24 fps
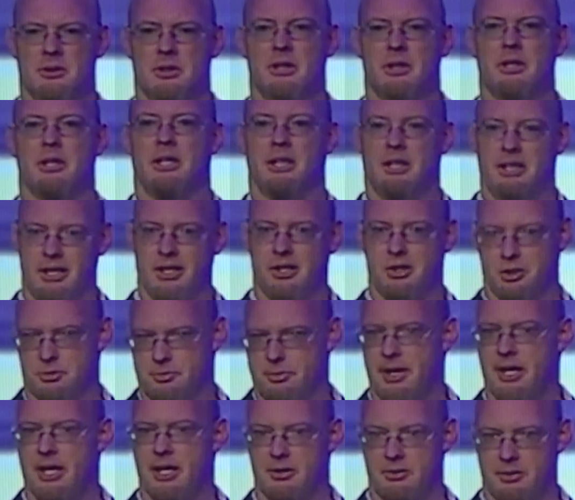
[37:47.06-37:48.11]
It goes
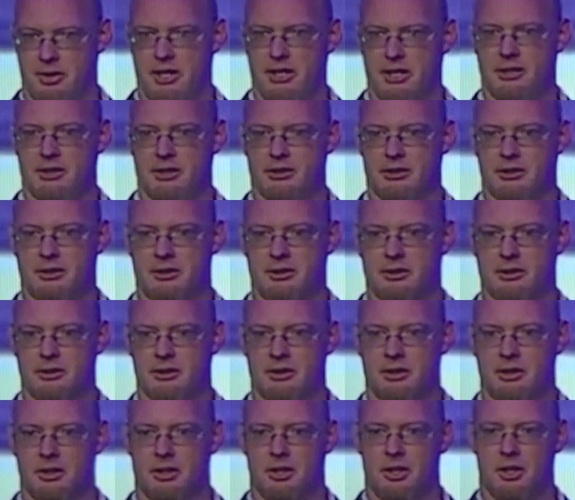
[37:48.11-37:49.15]
bad, right?
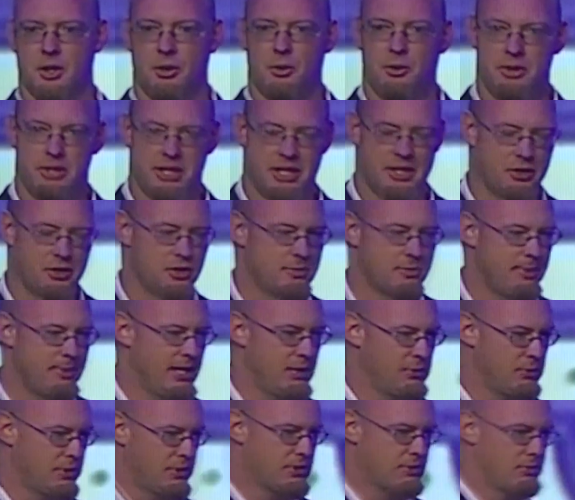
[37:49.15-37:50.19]
When that goes bad,
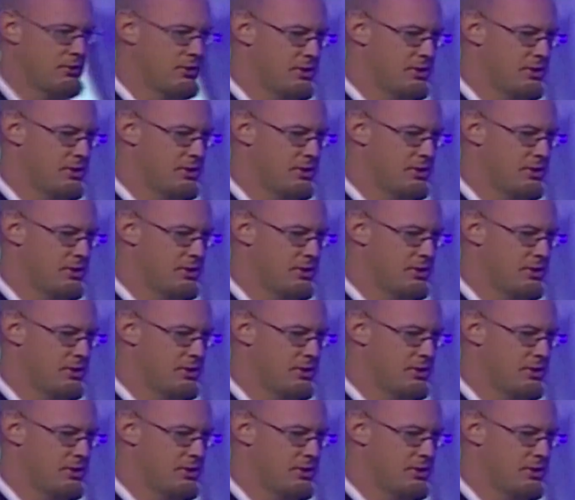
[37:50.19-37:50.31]
what